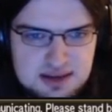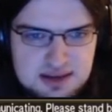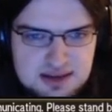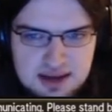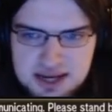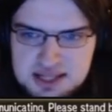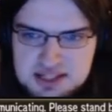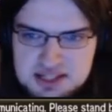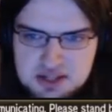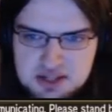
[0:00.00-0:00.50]

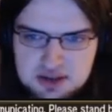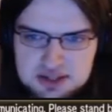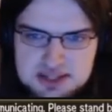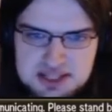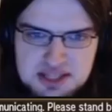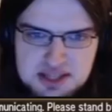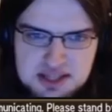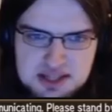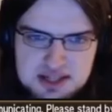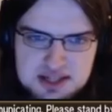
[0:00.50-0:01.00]
And it's not
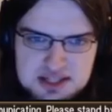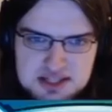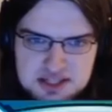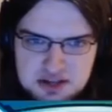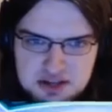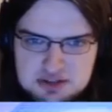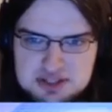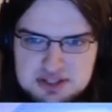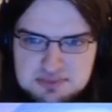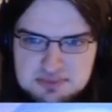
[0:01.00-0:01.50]
the
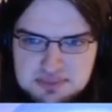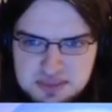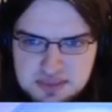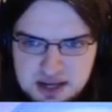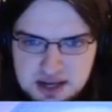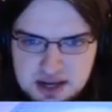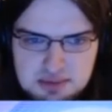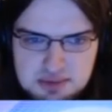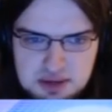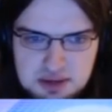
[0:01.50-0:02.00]
Totem
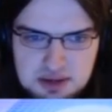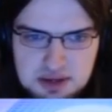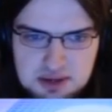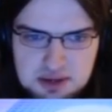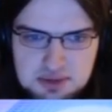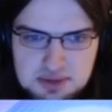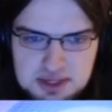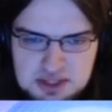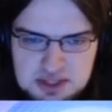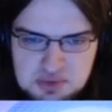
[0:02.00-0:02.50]

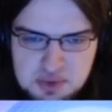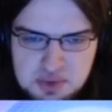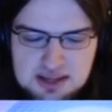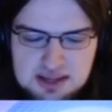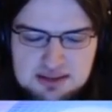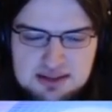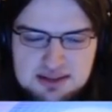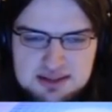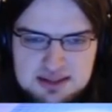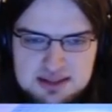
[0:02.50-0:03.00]
Como as
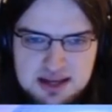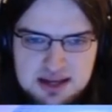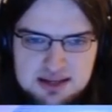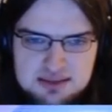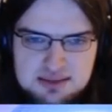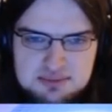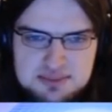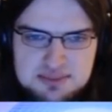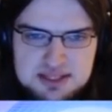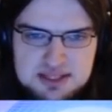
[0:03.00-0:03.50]
well,
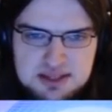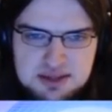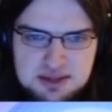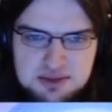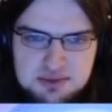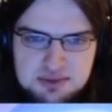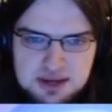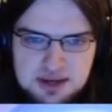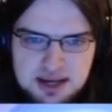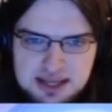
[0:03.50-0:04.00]

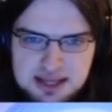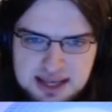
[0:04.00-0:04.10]
so I